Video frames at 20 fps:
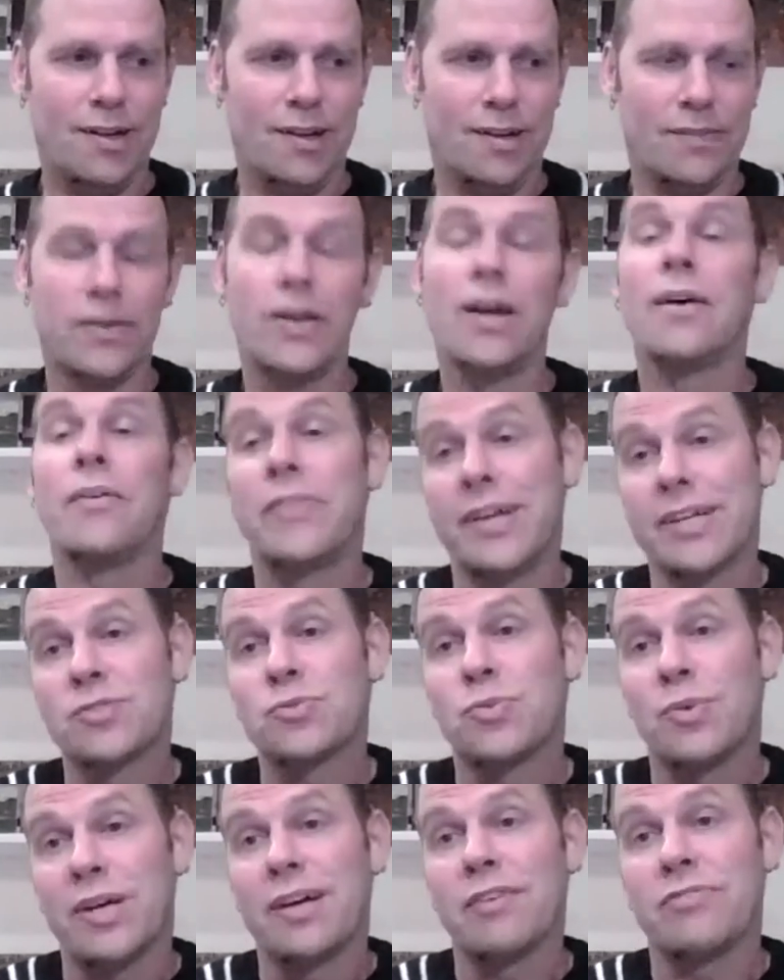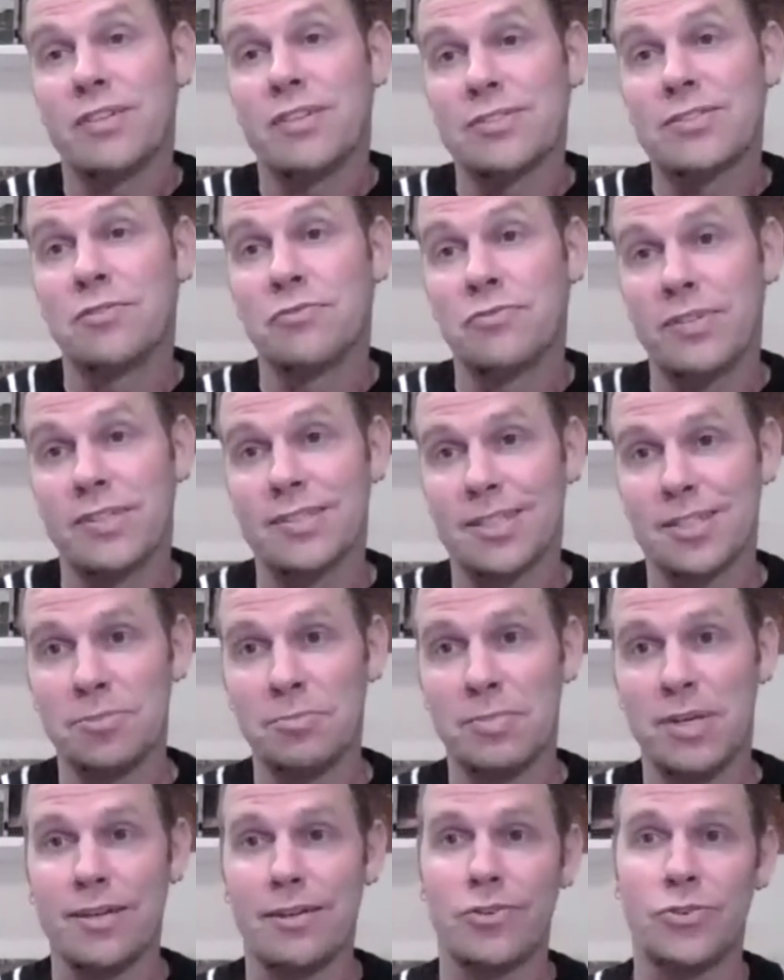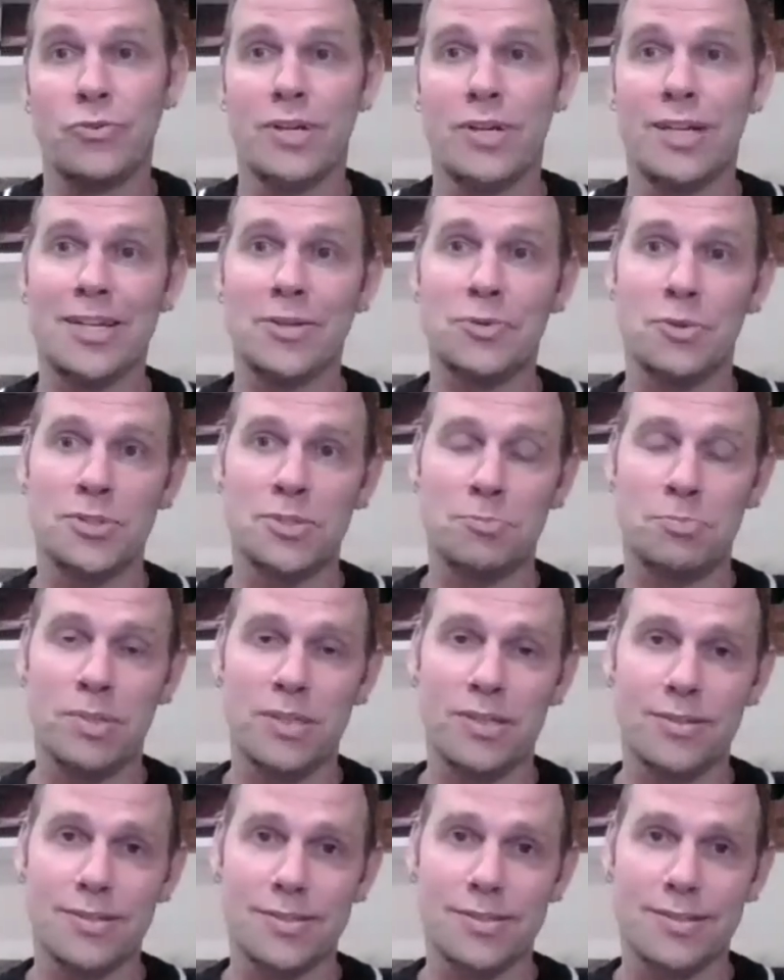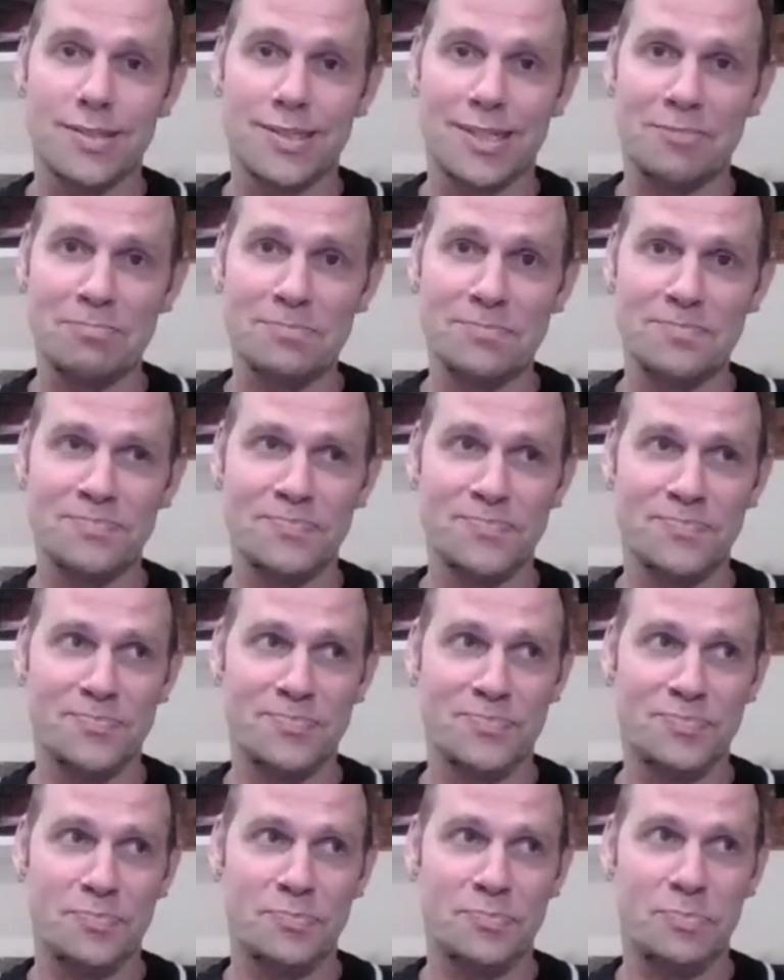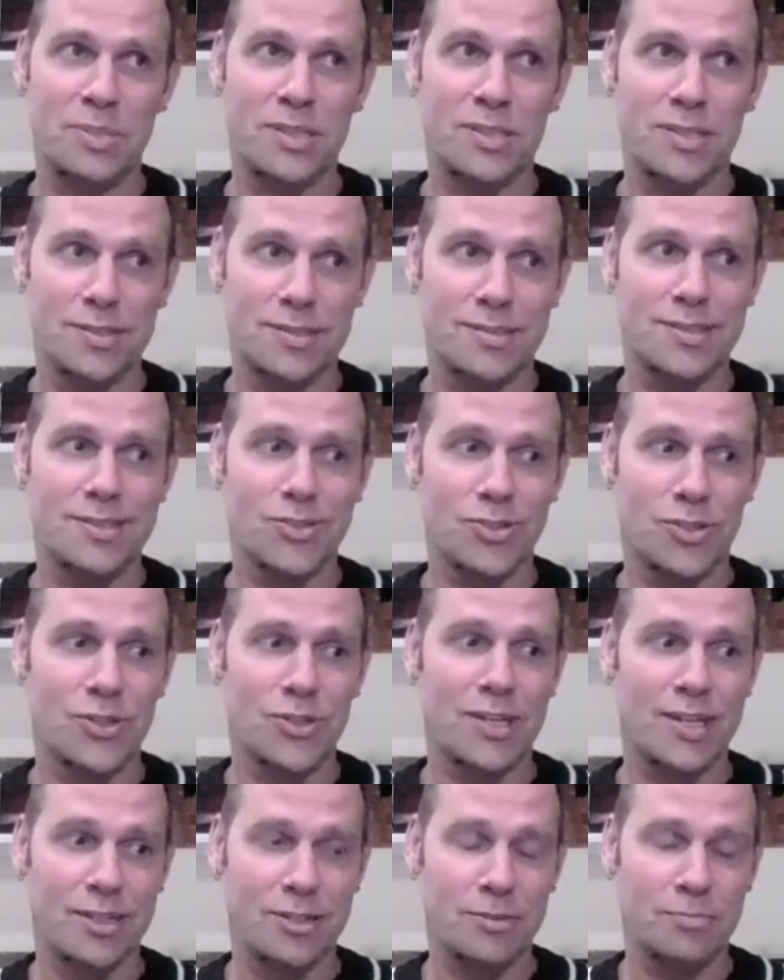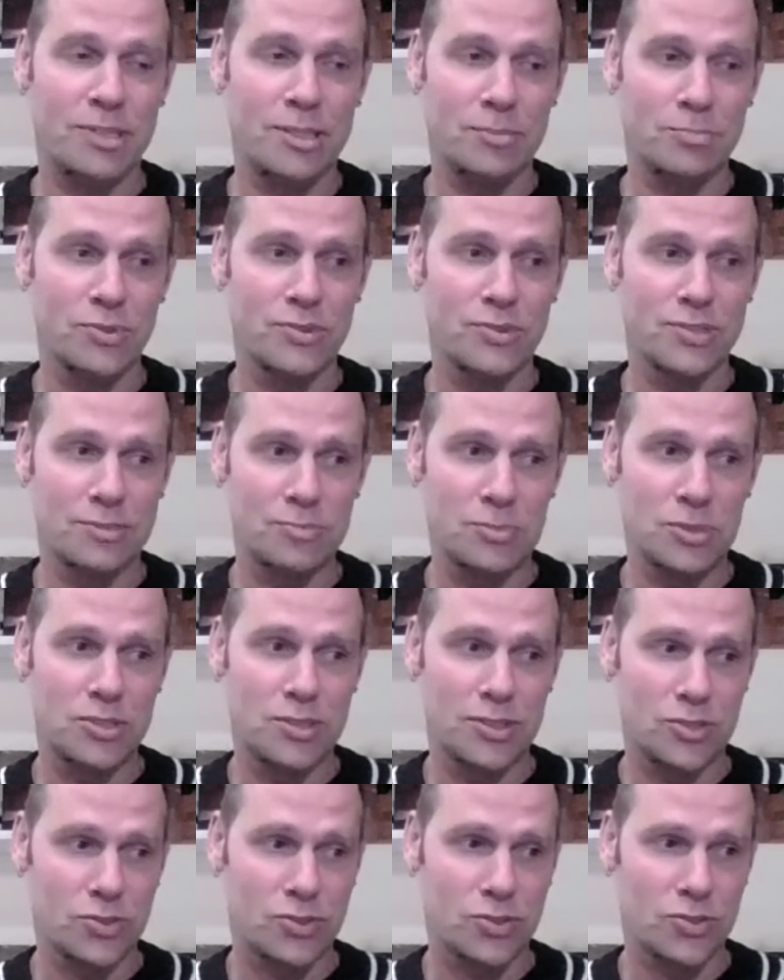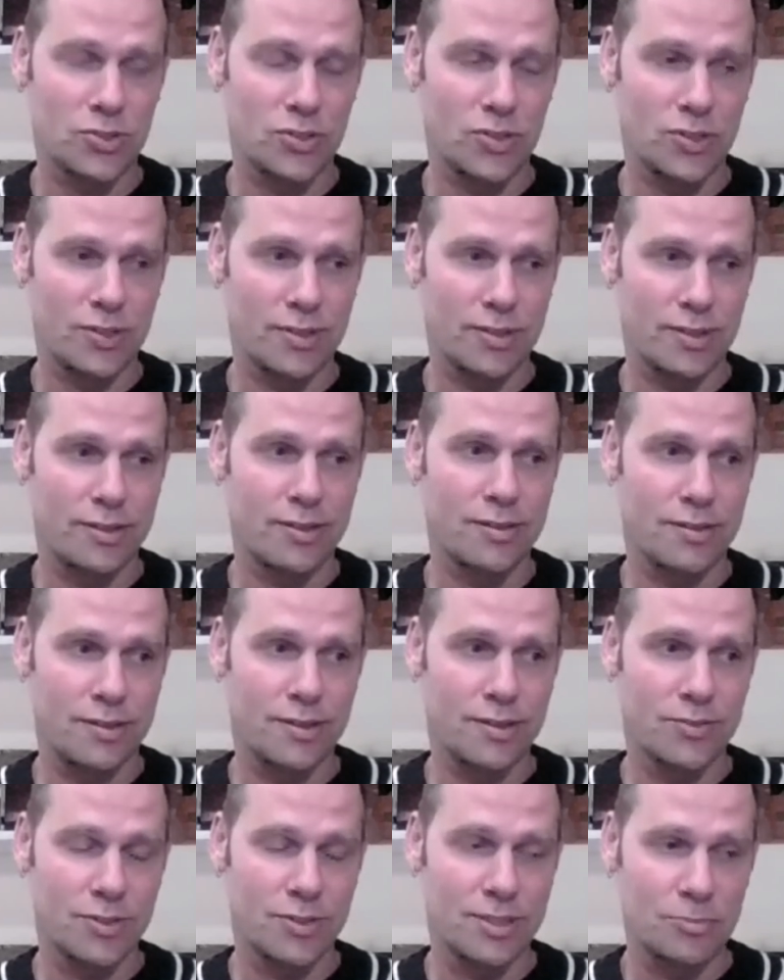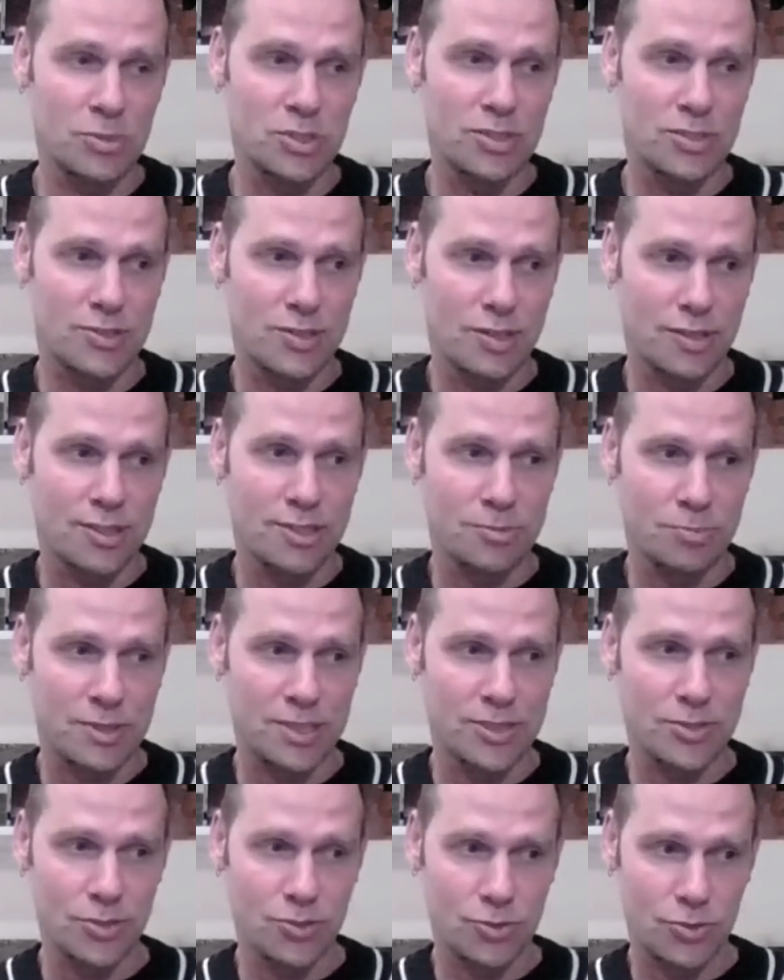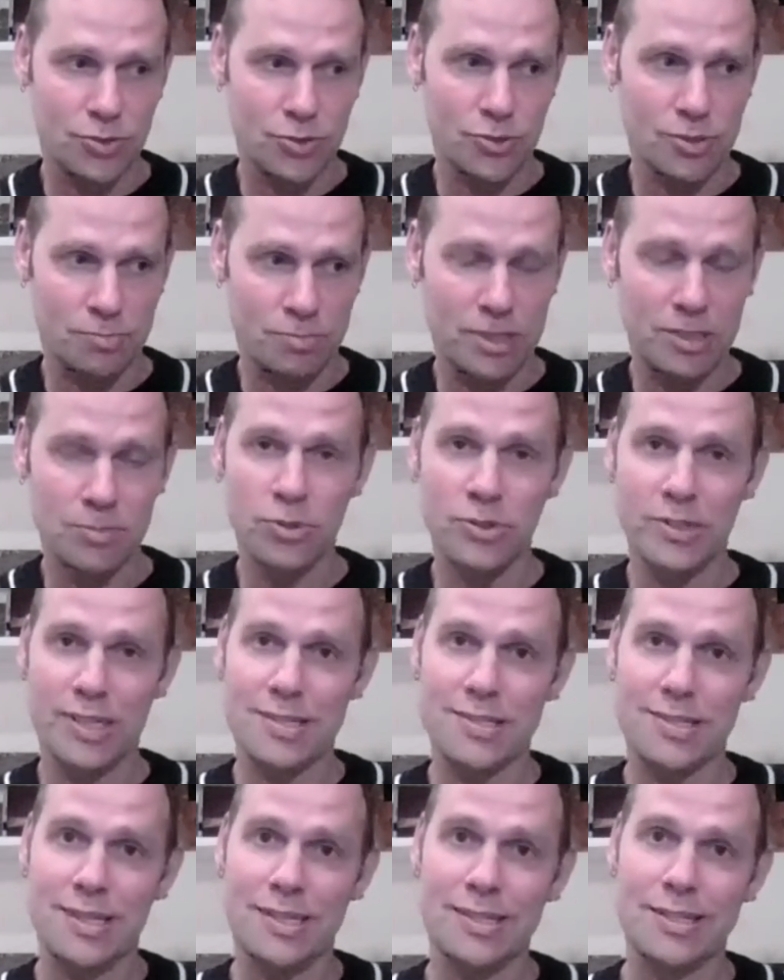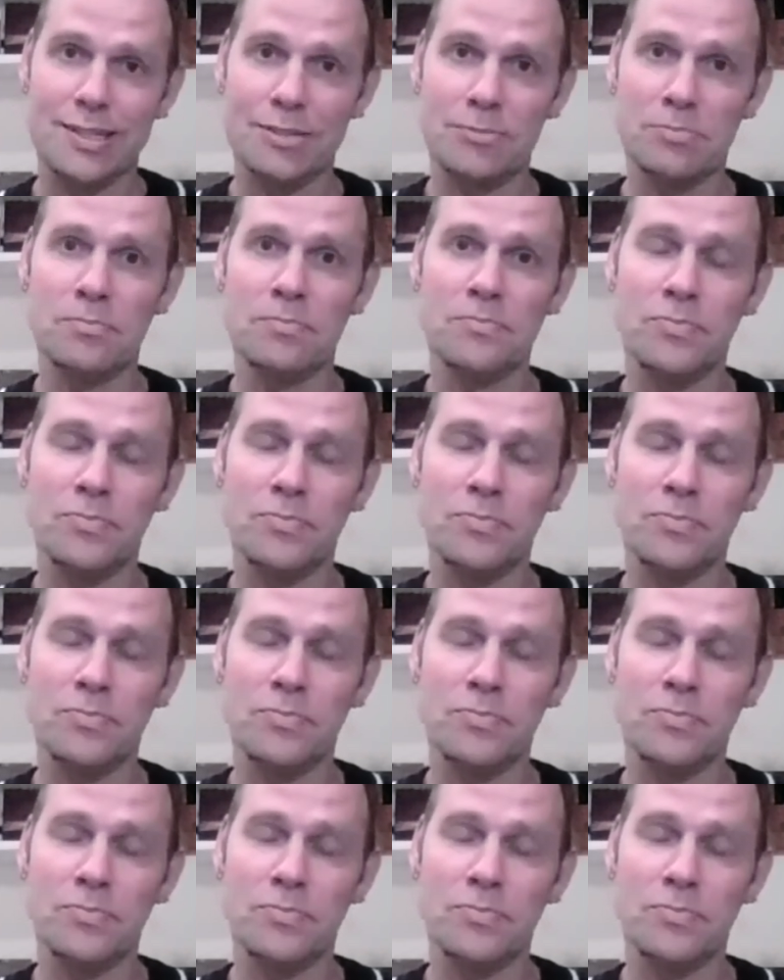yeah, that's why I felt conflicted about it, really, was because these are other people's images. These are images that are special to the people that sent them.